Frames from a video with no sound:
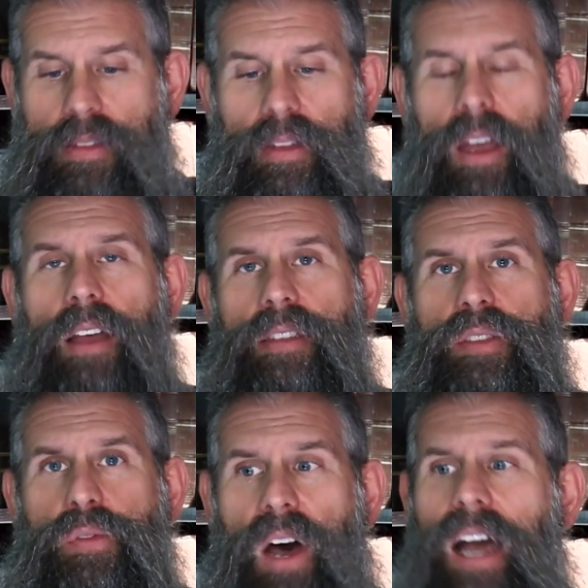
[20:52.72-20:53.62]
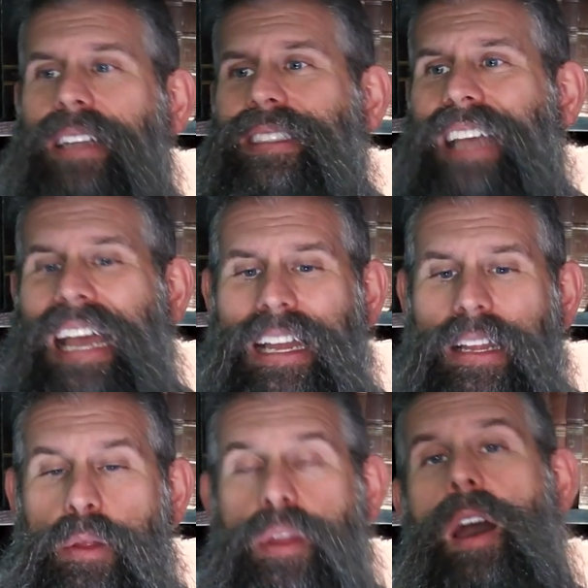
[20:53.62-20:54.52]
divides
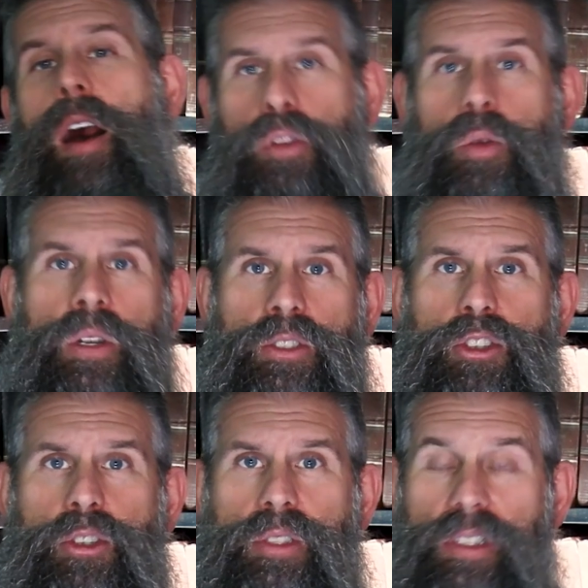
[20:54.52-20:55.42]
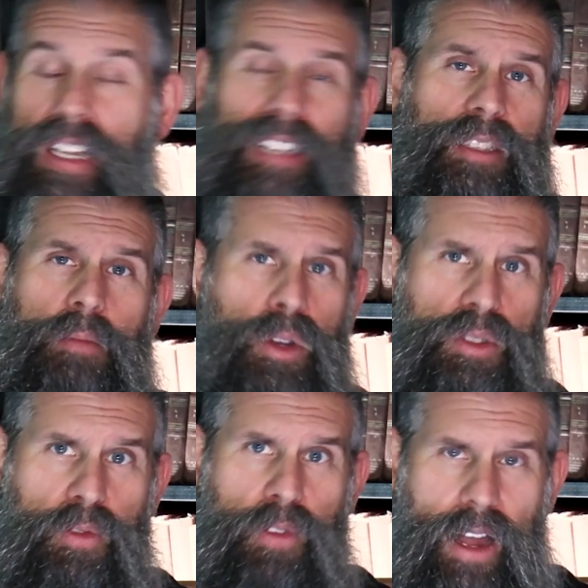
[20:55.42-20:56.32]
and the other one chooses. That's the
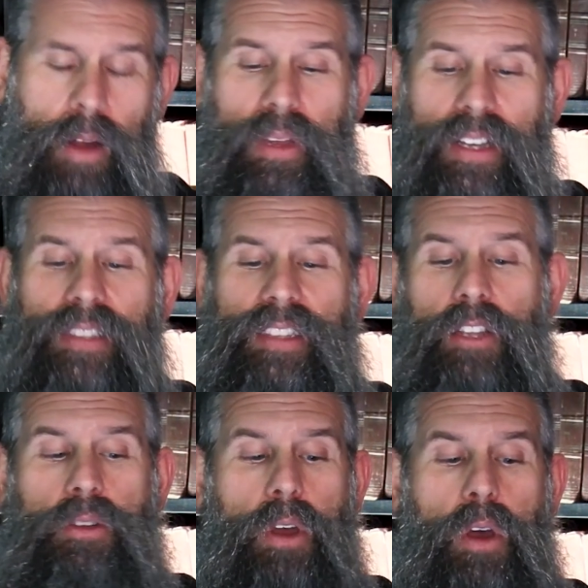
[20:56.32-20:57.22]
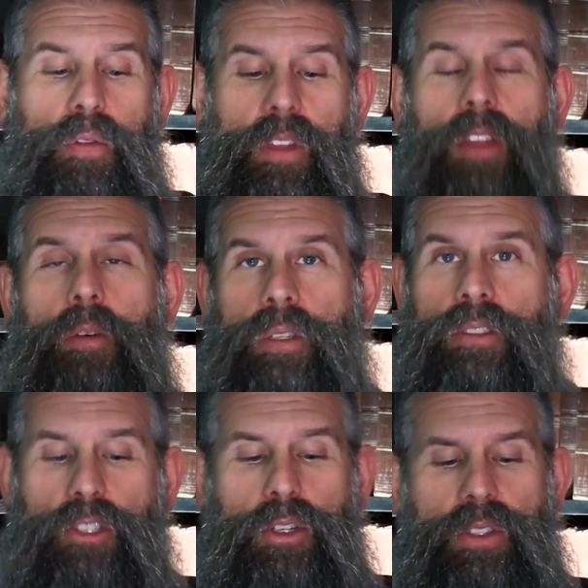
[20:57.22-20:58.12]
most fair, because then if the other
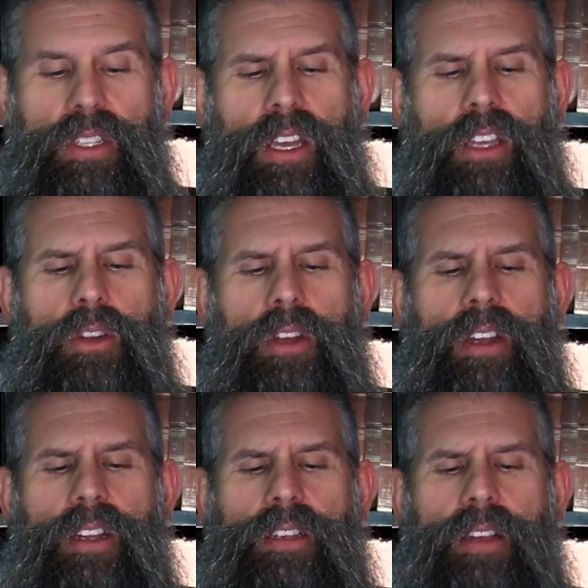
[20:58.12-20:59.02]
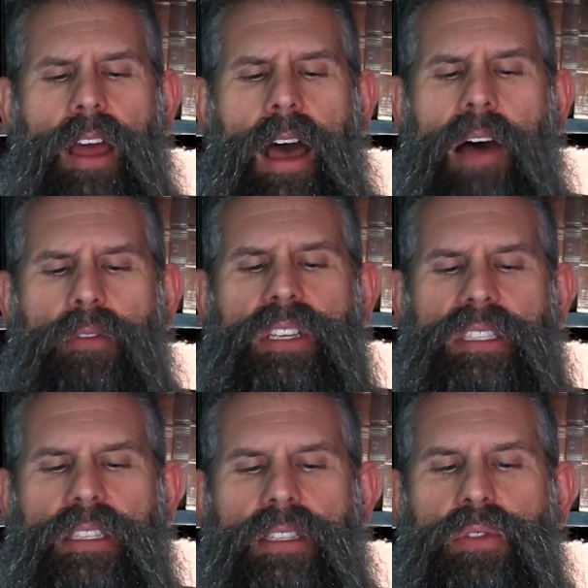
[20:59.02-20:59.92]
one's choosing it, you're going to
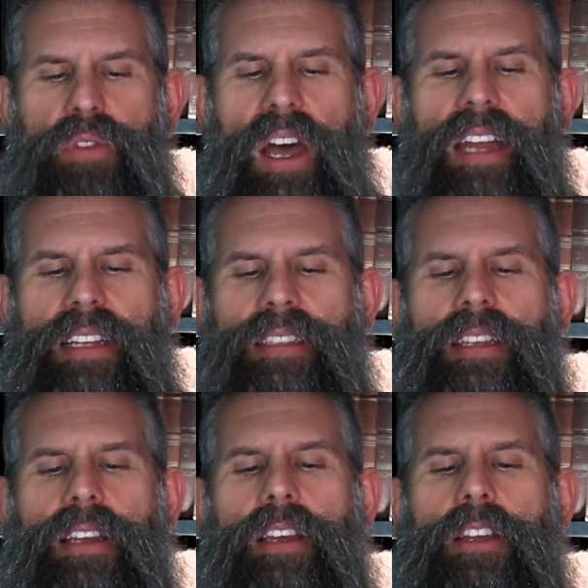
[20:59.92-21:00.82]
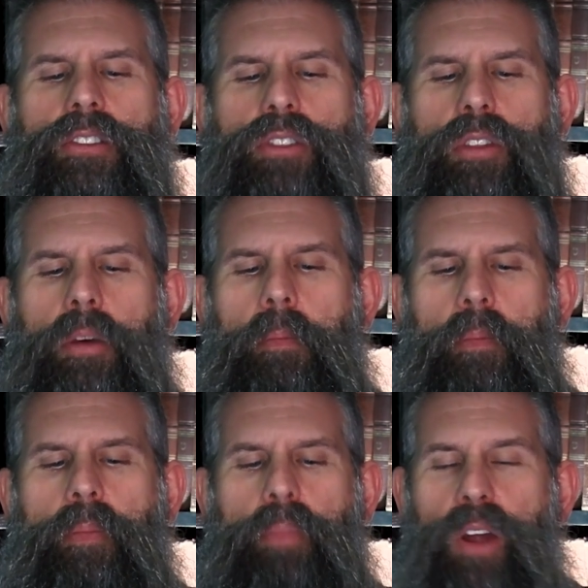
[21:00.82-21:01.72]
obviously divide it to the
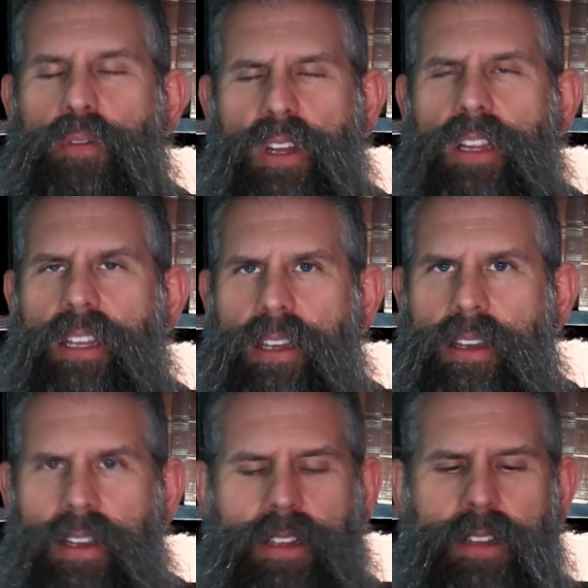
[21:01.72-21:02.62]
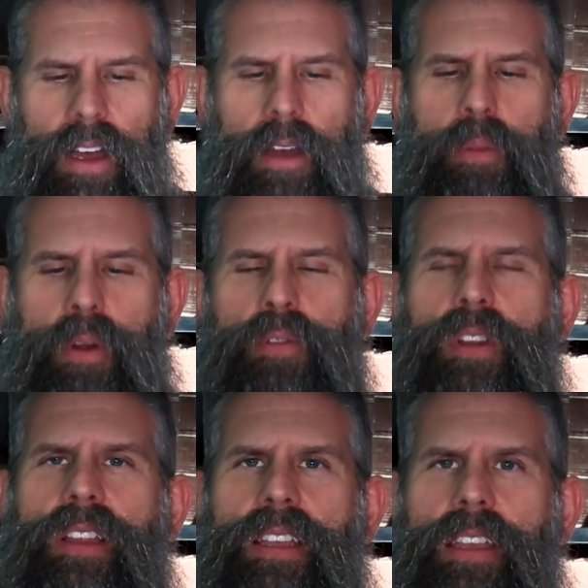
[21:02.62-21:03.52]
perfectly
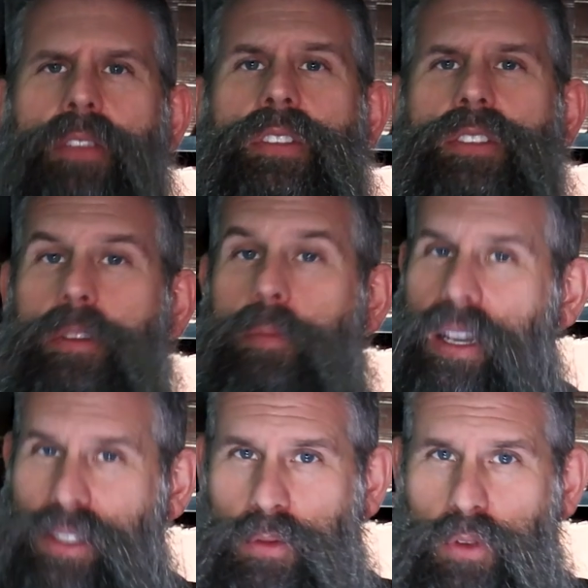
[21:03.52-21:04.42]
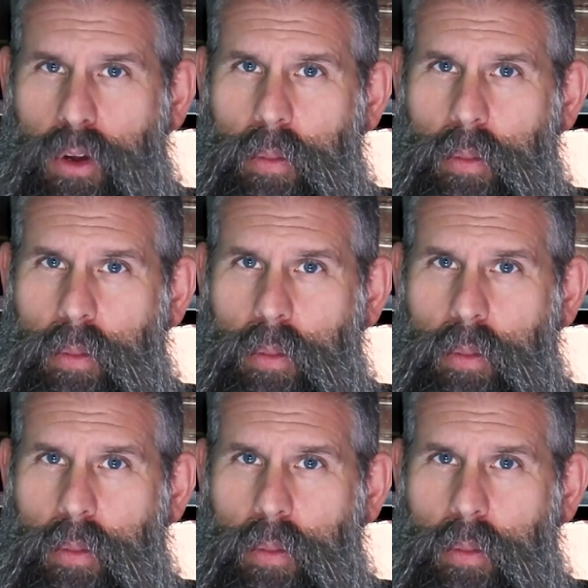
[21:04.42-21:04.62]
even to the best of your